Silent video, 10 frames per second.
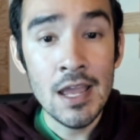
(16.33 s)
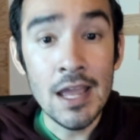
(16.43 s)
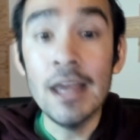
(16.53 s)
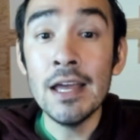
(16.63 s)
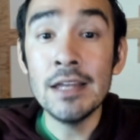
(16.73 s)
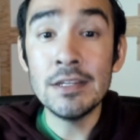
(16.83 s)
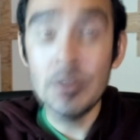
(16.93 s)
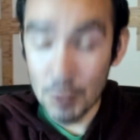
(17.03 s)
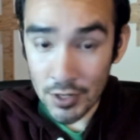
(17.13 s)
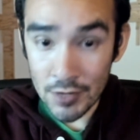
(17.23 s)
And
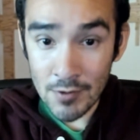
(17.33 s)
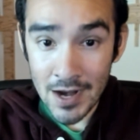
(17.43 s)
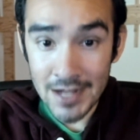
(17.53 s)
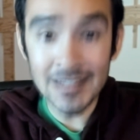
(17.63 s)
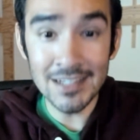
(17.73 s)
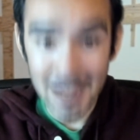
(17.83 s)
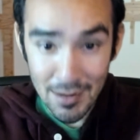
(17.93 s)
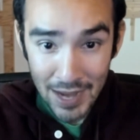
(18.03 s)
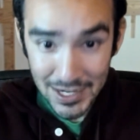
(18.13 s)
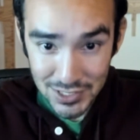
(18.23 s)
you heard right,
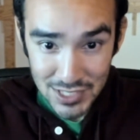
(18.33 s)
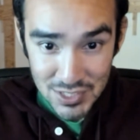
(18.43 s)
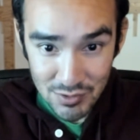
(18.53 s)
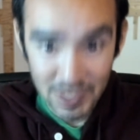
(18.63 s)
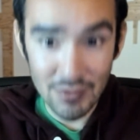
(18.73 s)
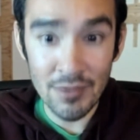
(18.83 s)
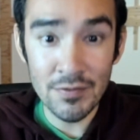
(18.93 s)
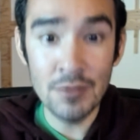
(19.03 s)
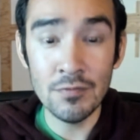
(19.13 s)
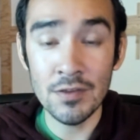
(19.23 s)
I'm actually doing a
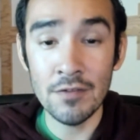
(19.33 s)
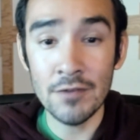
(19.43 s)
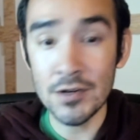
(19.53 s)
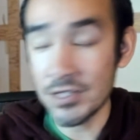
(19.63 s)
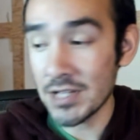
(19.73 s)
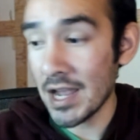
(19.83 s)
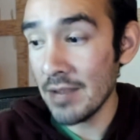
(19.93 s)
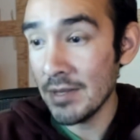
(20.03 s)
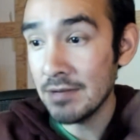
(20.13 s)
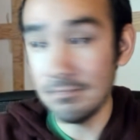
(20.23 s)
review for the first
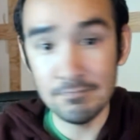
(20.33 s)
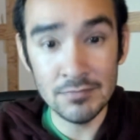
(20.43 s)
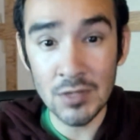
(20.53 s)
time in